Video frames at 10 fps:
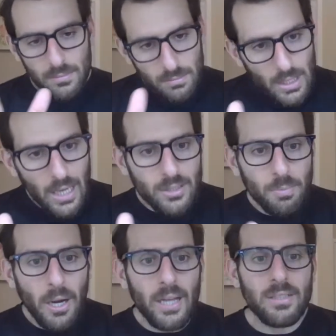Not
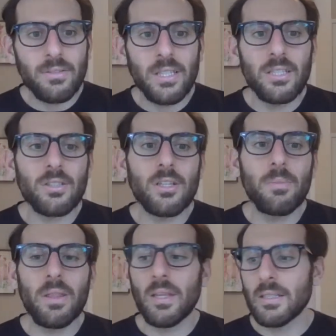surprisingly, these are going
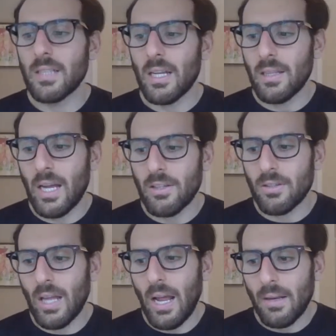to be things that that
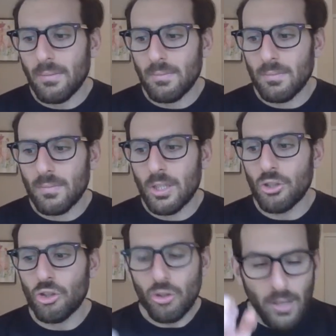that
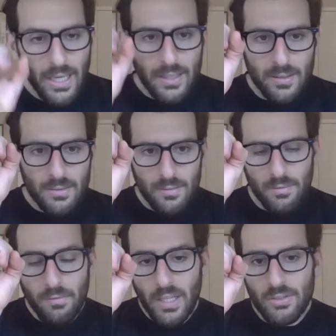constrict
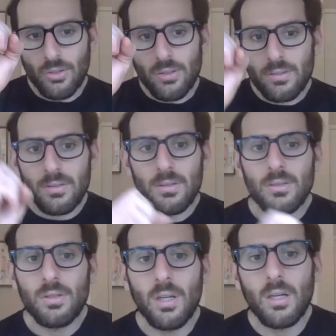vessels.
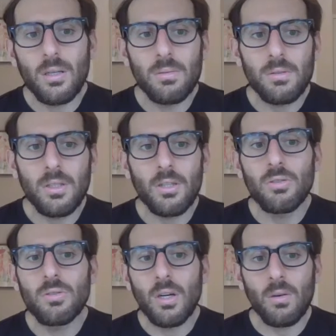So, you know,
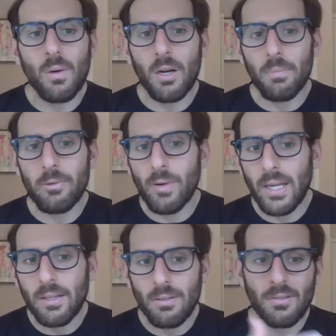you don't want to be
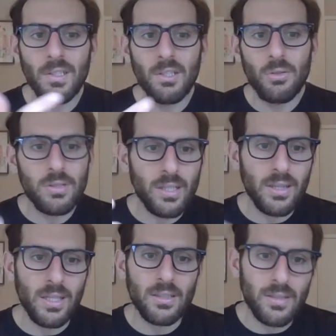regularly
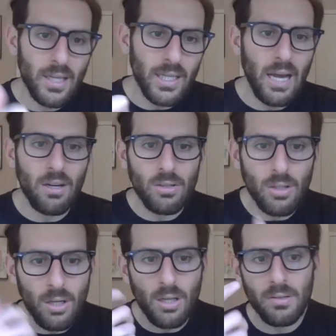using things like
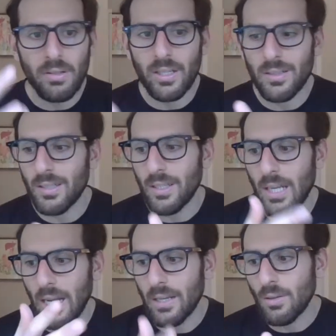alcohol,
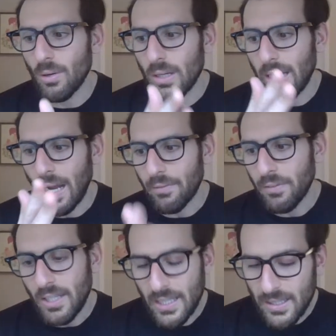nicotine, and or
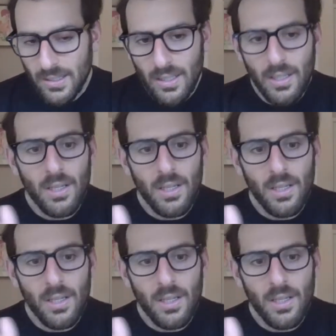caffeine,